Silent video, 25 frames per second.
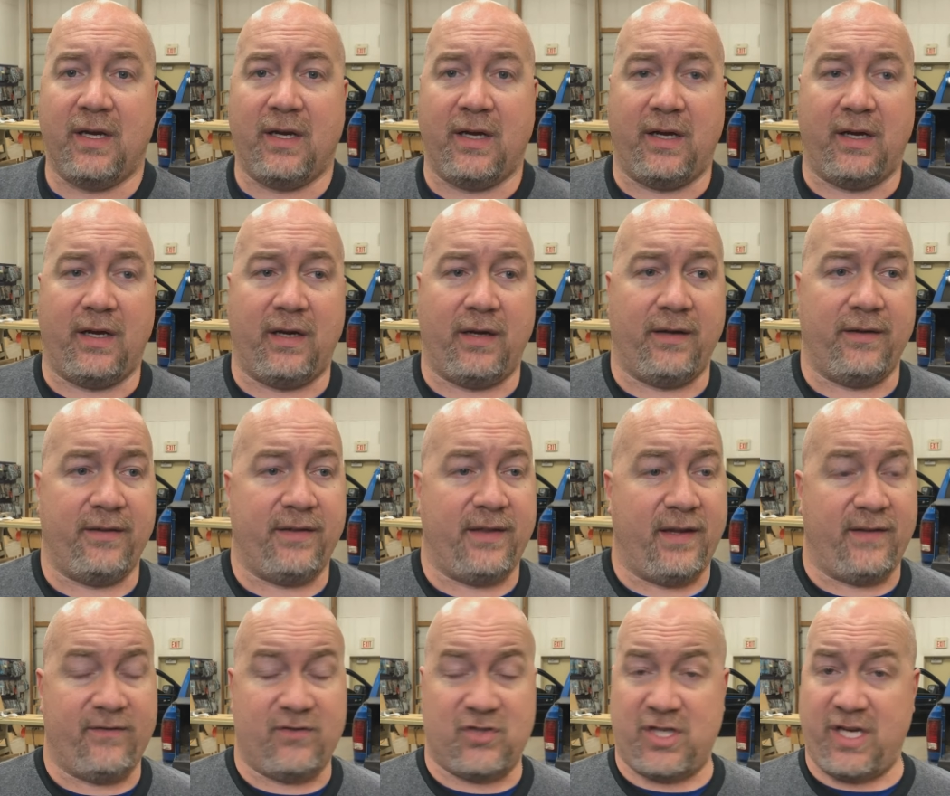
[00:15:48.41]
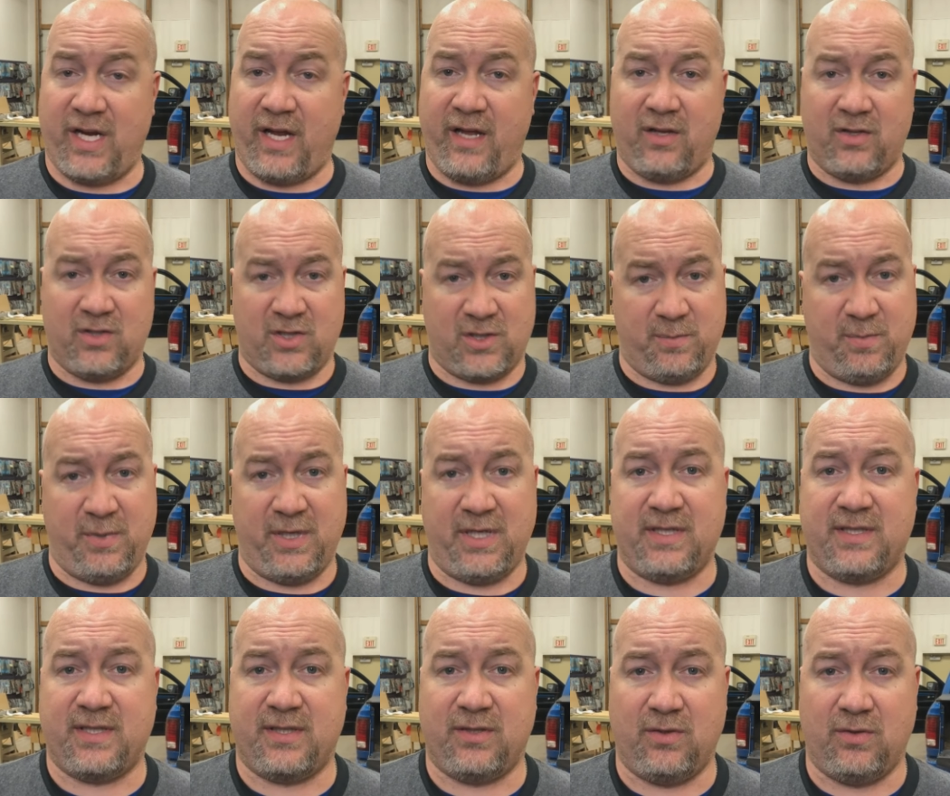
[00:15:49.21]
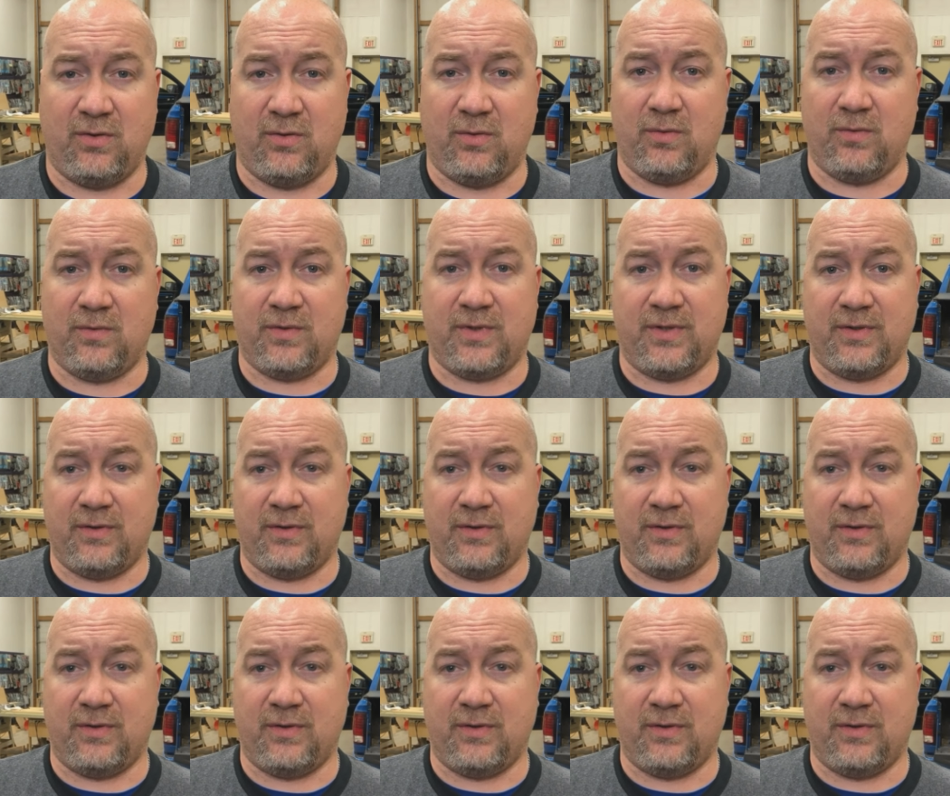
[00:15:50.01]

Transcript: Uh, they've challenged me to,